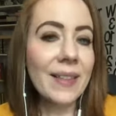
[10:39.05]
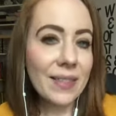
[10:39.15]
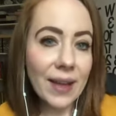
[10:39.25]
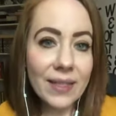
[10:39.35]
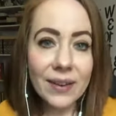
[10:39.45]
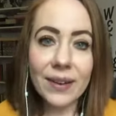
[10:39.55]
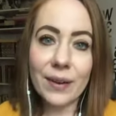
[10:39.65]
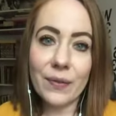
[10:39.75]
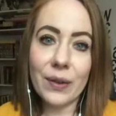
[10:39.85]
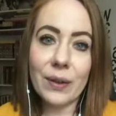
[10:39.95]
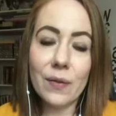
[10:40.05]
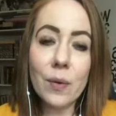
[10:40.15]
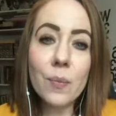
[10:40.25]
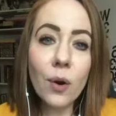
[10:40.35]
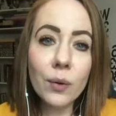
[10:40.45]
then they're going to feel
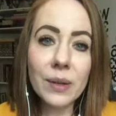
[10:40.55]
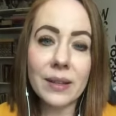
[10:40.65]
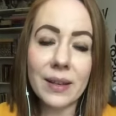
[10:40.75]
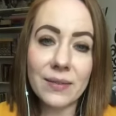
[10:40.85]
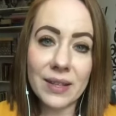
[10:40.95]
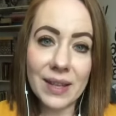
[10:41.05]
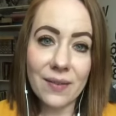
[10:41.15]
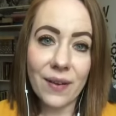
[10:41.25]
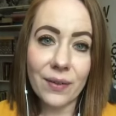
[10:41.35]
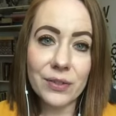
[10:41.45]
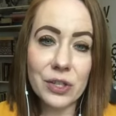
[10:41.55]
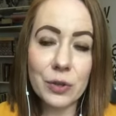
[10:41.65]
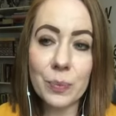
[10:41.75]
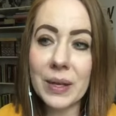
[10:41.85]
even more relieved that they found you,